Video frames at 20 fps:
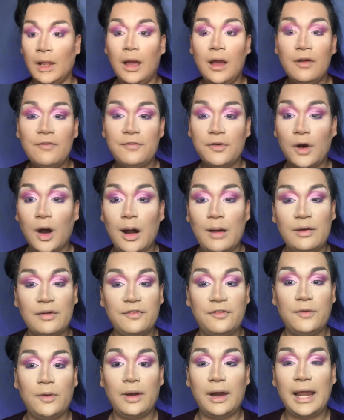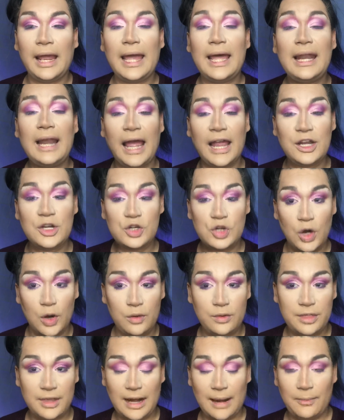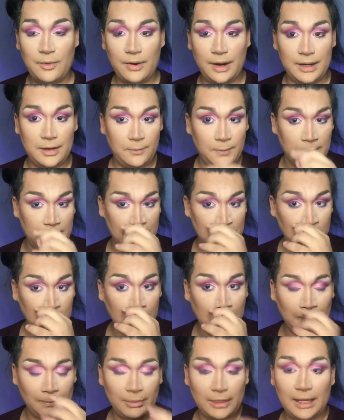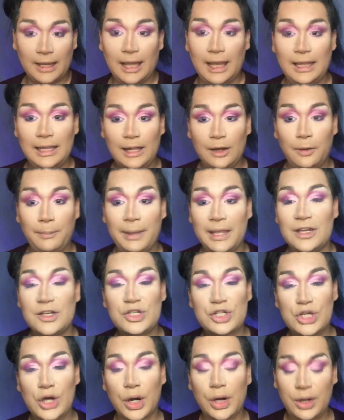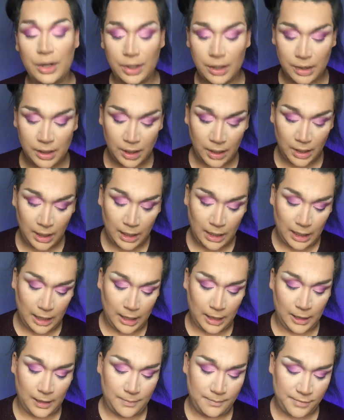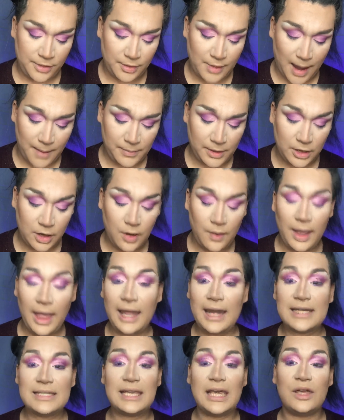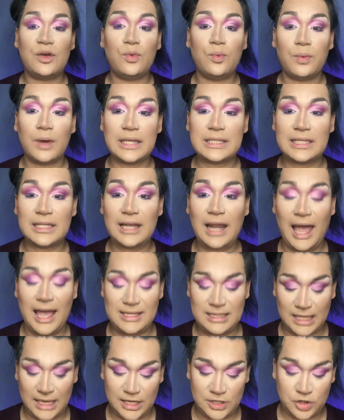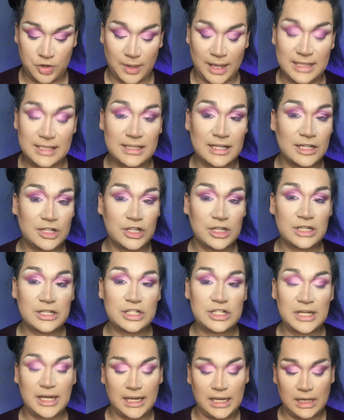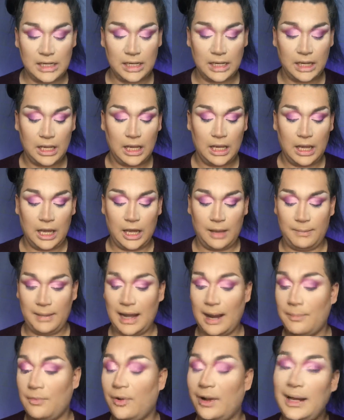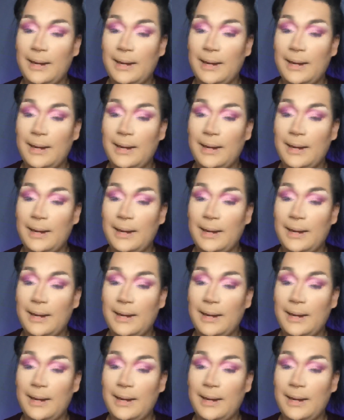For our forehead, I know that I'm going to want to do something a little bit darker, so I'm going to go ahead and take Russet as a transition shade, and I'm going to